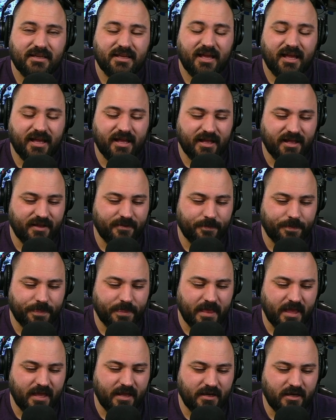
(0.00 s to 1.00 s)
um,
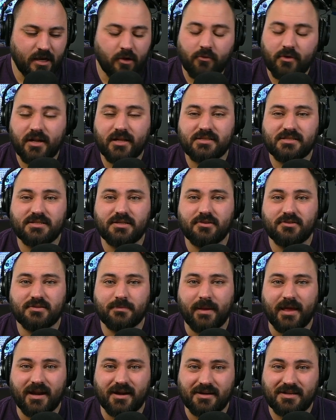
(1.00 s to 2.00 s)
and no one else knows
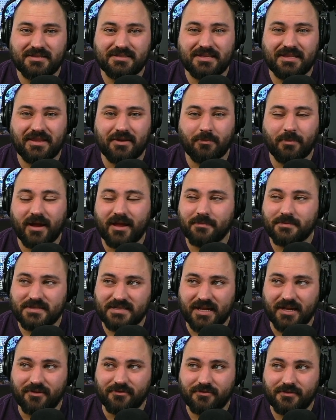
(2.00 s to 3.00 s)
about it. And he's in there by
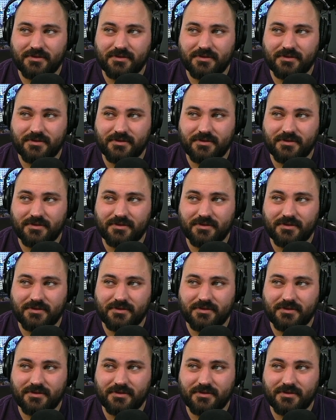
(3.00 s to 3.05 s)
himself.